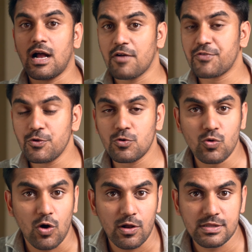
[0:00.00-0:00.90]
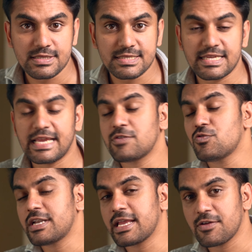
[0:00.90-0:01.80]
After you do all this, it
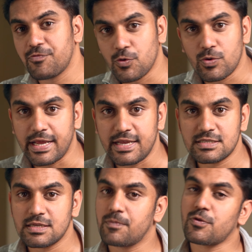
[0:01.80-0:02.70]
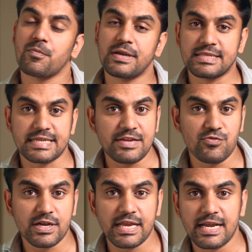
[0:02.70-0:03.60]
would take a few days, probably 3
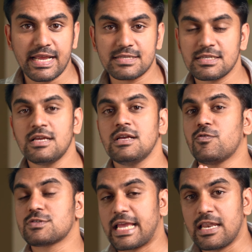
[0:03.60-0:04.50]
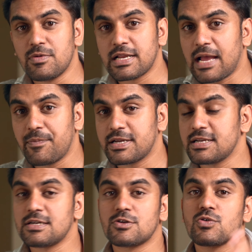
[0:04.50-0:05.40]
working days, for Scalable
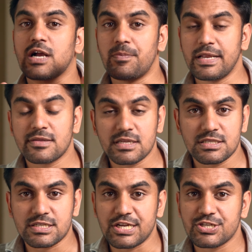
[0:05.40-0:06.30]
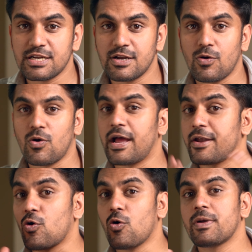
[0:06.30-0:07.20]
Capital to complete the registration
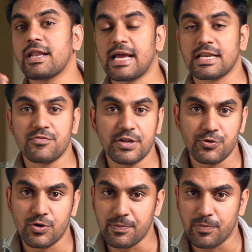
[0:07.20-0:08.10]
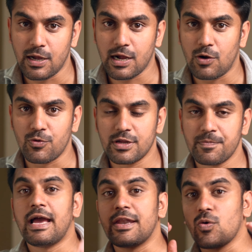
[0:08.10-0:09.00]
and open and activate your depot account.
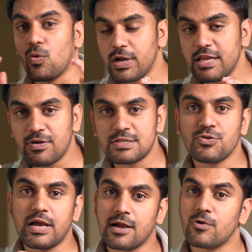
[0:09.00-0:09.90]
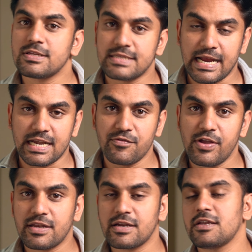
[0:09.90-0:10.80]
And only once your account is
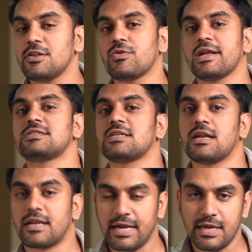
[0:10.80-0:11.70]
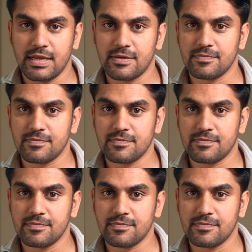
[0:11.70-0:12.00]
activated, you can start trading.